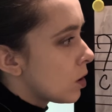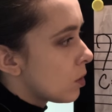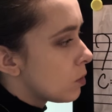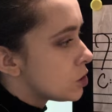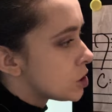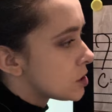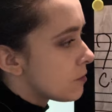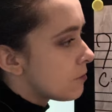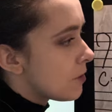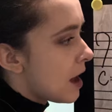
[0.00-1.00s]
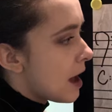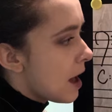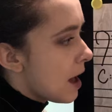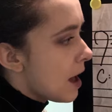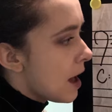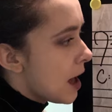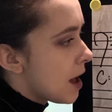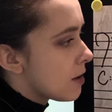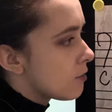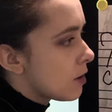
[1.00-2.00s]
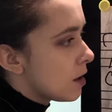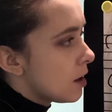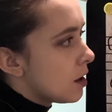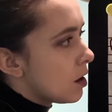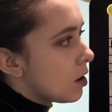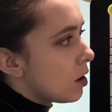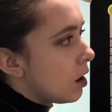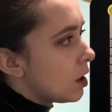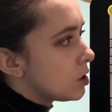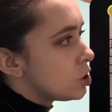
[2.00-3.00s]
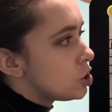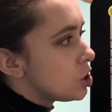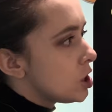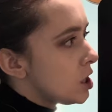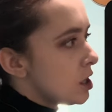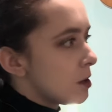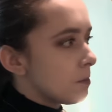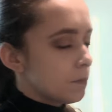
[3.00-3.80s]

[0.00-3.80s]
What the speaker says: which is a 5 on G.